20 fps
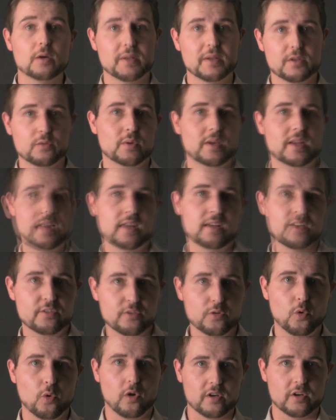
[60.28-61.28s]
between these
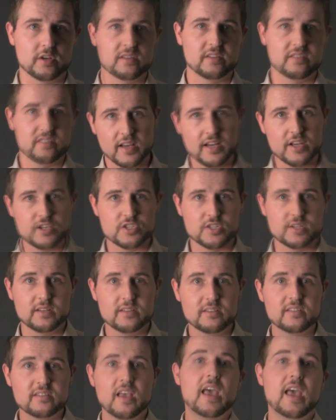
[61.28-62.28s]
two
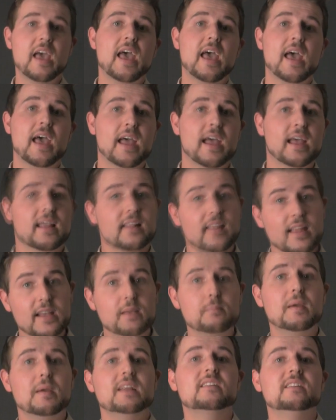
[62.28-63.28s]
organizations. And
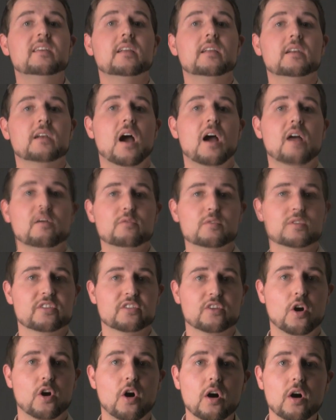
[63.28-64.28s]
like many teleconference
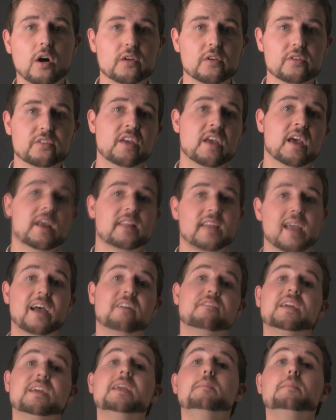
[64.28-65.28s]
calls, they
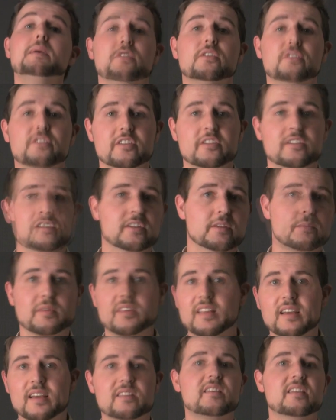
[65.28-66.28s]
have email systems
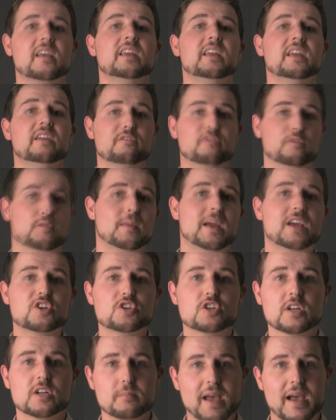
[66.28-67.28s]
that send
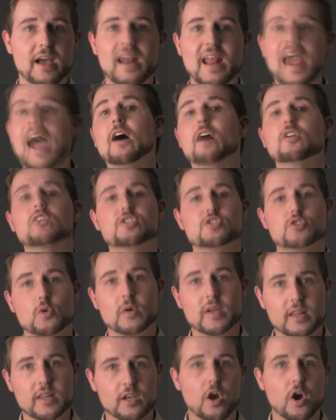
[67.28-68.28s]
information about how to
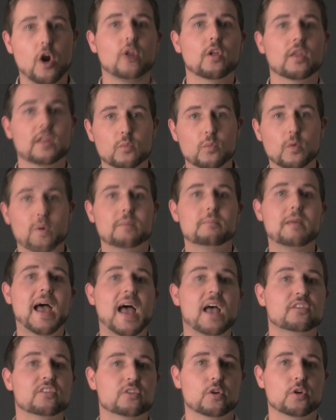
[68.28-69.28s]
join the call and what
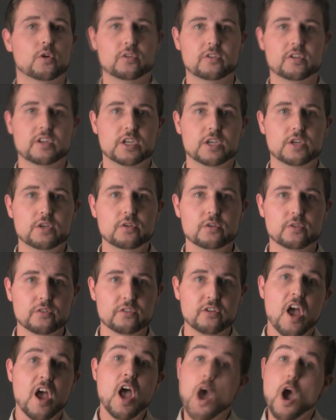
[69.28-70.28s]
passcode to
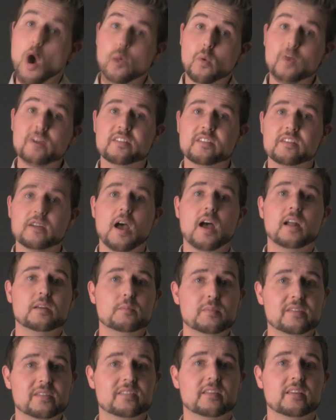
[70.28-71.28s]
use. Once
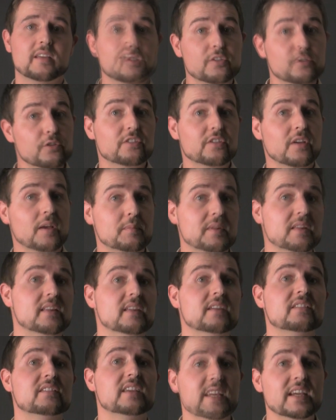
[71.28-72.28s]
Anonymous intercepted
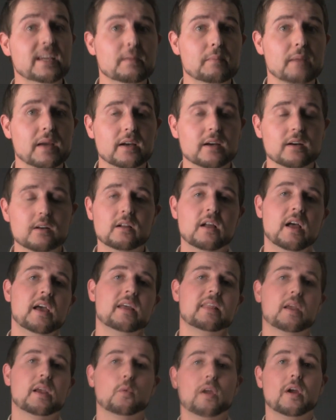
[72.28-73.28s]
this email,
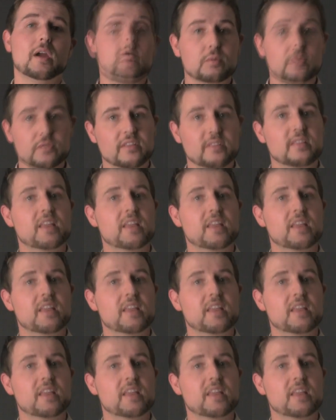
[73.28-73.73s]
they were able to